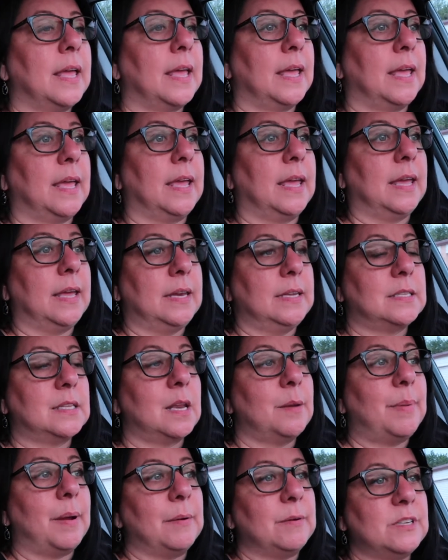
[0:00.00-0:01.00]
And he's
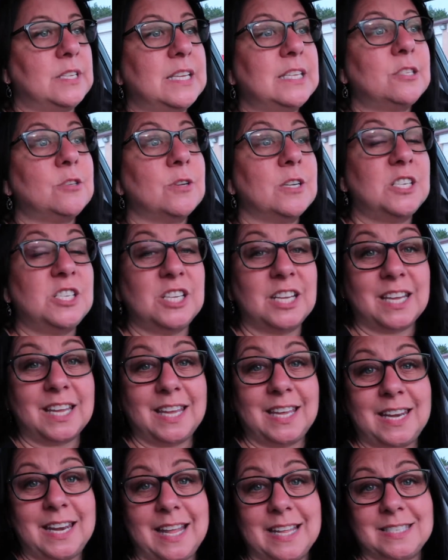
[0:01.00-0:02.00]
gonna buy rotisserie
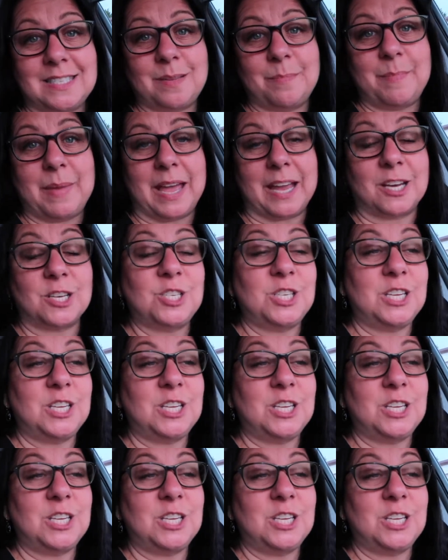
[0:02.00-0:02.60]
chicken and some mac